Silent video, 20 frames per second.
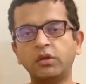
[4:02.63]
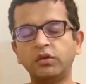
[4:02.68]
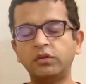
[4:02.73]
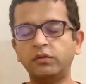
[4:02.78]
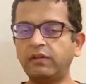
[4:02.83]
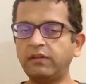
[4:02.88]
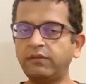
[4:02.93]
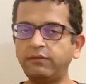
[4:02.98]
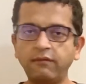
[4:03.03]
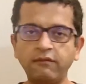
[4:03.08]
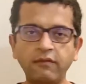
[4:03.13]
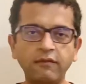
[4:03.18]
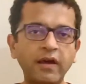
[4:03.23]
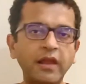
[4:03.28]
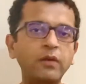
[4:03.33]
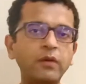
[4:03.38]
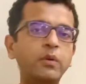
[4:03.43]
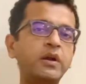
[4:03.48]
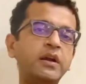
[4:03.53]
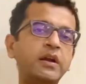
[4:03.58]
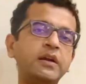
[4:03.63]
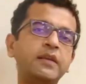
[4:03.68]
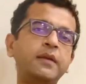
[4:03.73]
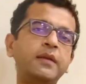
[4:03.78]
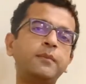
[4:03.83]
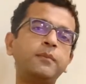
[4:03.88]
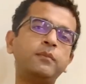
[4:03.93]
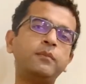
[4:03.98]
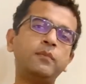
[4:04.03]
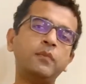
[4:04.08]
So once we've evaluated
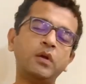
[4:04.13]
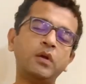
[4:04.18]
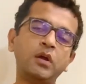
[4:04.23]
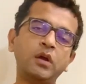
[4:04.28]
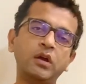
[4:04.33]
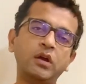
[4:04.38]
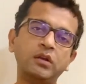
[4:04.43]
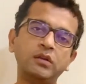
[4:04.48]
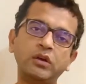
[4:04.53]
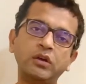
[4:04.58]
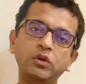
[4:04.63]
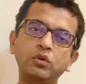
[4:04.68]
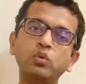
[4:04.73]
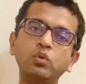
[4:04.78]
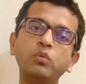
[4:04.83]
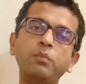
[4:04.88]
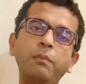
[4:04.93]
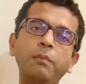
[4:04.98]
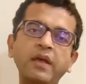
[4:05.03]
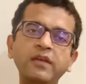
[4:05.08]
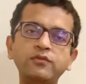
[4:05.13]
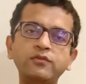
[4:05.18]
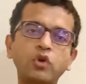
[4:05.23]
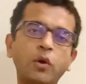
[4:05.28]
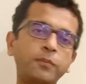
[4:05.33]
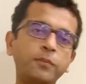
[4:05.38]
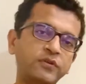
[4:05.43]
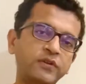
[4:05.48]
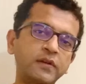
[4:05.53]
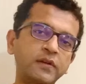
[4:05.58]
them, the two best
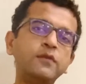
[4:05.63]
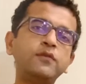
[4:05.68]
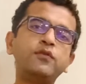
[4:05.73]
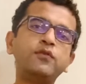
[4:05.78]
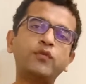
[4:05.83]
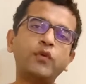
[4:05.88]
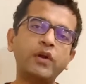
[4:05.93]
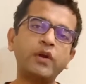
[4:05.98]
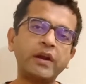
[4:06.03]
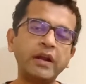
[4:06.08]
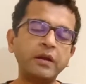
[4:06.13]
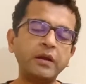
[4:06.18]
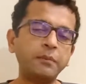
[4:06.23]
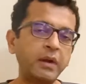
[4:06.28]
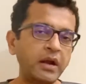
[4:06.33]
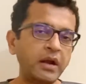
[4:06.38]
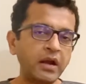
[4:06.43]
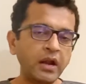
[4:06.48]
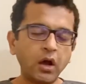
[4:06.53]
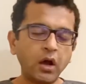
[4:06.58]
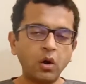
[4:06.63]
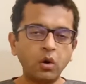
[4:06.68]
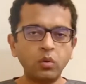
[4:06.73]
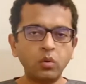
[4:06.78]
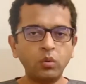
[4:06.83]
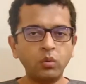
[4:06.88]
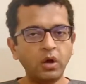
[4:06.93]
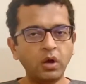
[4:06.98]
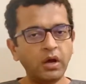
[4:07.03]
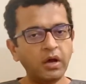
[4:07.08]
options for treatment
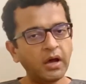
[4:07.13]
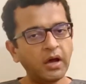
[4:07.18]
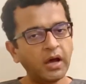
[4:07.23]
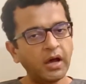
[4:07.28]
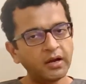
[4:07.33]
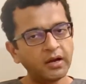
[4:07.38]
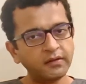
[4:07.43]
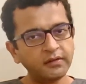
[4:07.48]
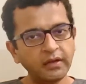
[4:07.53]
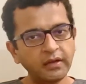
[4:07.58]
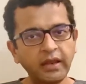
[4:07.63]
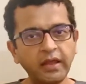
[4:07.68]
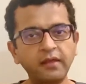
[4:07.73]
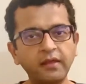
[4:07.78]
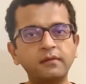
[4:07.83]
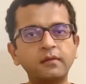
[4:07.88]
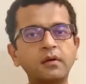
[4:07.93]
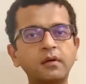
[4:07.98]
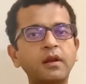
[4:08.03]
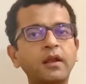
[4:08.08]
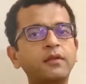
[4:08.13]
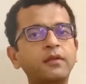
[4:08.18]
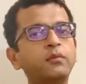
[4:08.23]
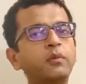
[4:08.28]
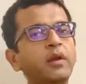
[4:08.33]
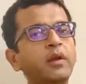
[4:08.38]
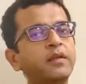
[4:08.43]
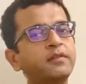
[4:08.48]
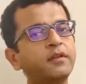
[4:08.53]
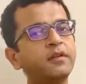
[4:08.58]
now are the laser as
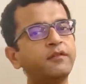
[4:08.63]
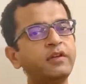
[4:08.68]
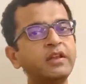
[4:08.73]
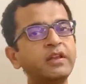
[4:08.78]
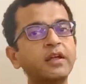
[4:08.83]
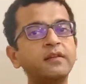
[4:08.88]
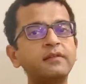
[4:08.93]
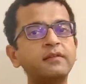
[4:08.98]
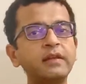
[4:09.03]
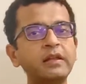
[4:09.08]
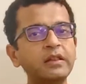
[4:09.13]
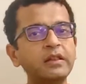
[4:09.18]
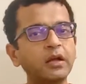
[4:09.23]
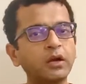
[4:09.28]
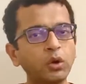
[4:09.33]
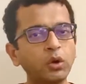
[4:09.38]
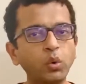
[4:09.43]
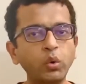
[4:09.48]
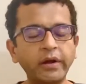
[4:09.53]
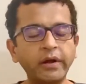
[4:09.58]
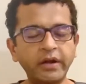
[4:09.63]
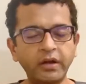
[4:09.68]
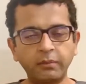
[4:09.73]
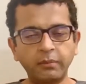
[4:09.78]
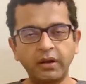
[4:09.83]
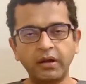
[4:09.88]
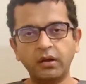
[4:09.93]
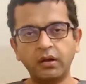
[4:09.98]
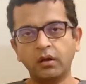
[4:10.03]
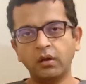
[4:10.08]
well as the vena seal, the glue
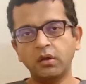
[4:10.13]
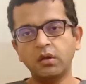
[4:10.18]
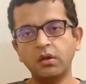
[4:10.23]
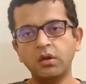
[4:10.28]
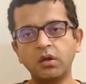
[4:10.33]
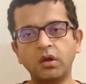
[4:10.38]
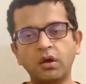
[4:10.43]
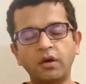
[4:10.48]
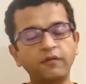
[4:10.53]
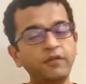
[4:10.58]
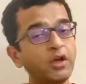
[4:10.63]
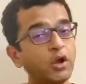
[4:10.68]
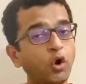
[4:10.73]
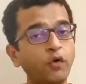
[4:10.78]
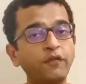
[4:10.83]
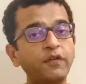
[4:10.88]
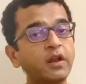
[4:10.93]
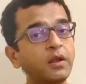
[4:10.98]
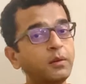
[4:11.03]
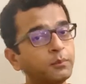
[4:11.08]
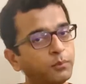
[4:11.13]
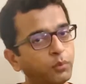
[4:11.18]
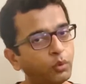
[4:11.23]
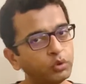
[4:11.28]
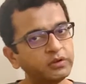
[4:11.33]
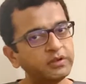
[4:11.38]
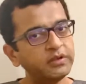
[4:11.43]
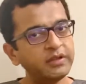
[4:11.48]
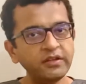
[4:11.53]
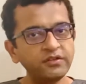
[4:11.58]
treatment. We are offering
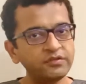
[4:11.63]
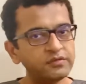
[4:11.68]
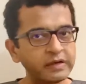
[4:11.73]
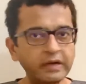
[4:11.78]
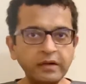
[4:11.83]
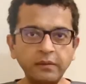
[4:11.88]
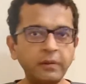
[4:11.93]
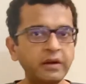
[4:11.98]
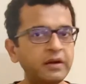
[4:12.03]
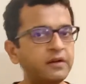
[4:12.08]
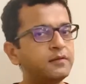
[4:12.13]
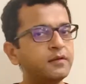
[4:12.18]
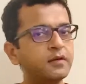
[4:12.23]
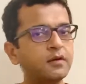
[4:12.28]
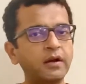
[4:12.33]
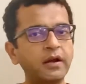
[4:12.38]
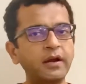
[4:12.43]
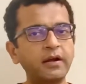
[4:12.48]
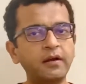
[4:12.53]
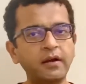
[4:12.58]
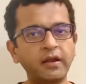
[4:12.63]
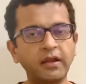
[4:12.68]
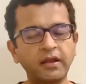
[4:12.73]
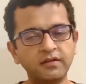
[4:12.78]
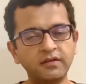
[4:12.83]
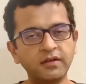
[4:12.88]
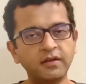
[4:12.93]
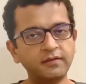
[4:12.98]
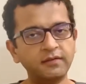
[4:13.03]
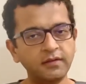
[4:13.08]
both these treatments here at
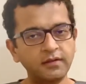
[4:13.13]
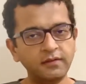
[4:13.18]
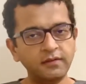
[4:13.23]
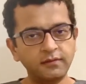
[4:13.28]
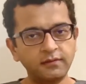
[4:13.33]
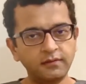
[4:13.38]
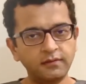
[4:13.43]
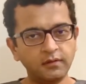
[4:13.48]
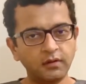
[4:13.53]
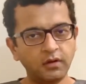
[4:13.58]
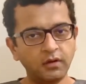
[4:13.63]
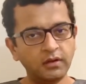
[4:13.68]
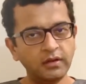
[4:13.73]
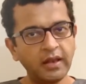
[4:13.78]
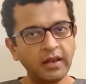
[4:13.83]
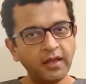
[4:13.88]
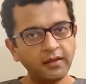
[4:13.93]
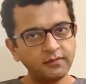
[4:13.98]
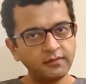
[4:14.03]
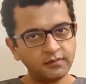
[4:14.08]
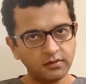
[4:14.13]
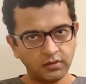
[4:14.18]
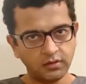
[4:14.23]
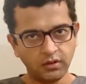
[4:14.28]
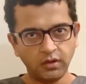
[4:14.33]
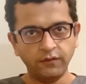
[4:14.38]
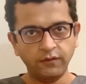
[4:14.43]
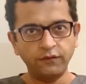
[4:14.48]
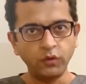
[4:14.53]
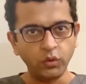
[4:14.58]
Raheja since last
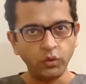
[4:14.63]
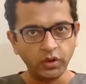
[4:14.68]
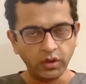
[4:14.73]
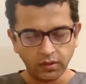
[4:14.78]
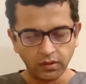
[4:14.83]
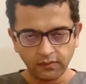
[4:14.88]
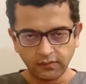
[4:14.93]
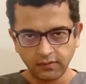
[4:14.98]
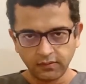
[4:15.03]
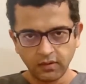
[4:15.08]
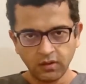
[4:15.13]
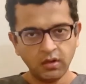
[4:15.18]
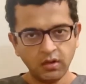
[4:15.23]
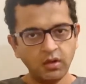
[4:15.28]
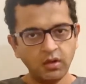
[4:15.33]
few years.